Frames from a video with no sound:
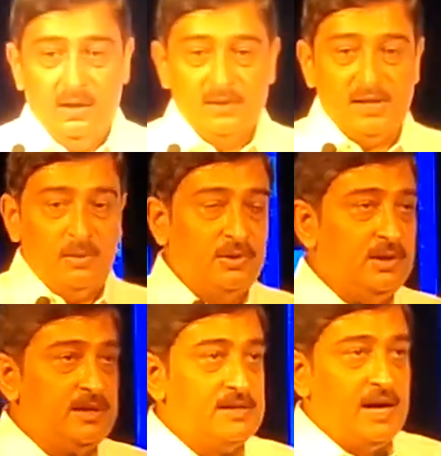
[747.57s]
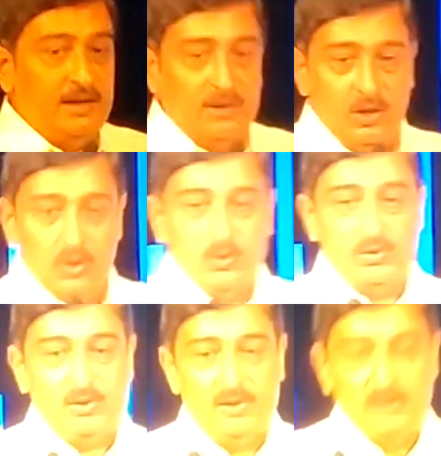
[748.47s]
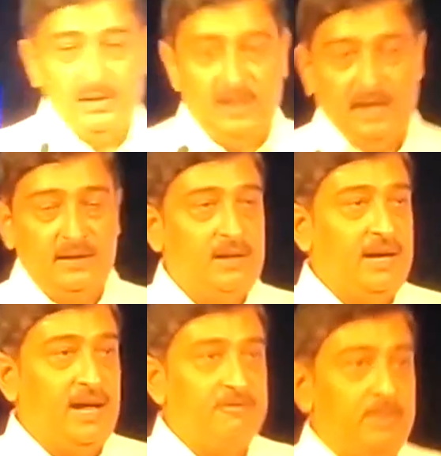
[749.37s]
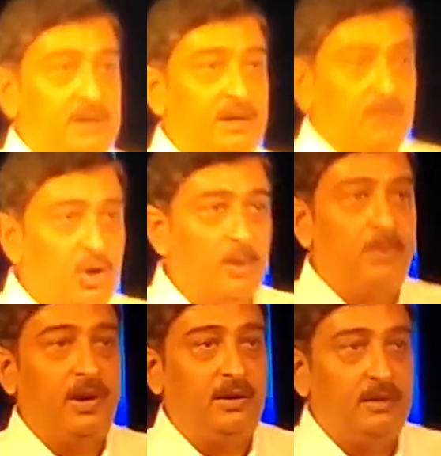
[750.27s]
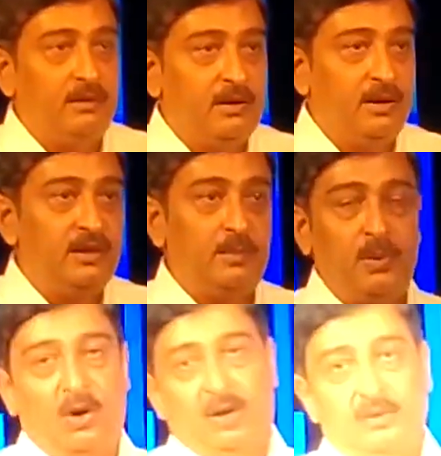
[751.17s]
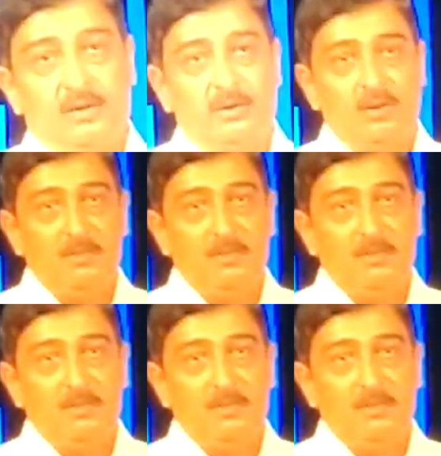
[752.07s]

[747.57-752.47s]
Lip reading: Some of the design cues that have been incorporated in the product to